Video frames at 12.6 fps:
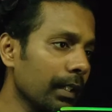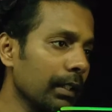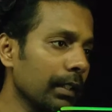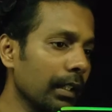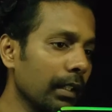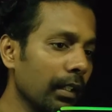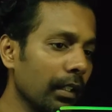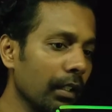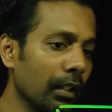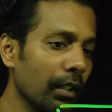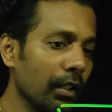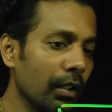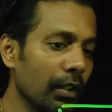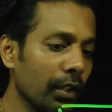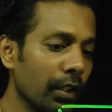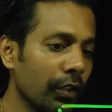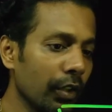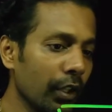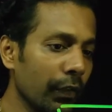like that.
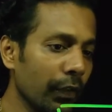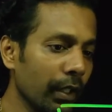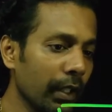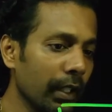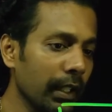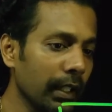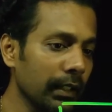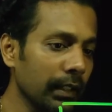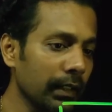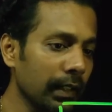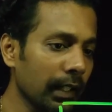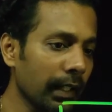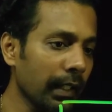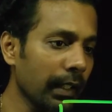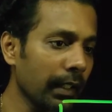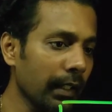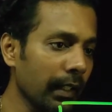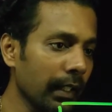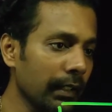So if you connect this
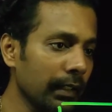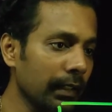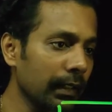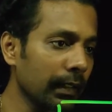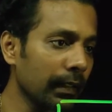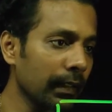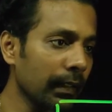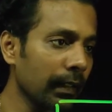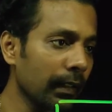line like this,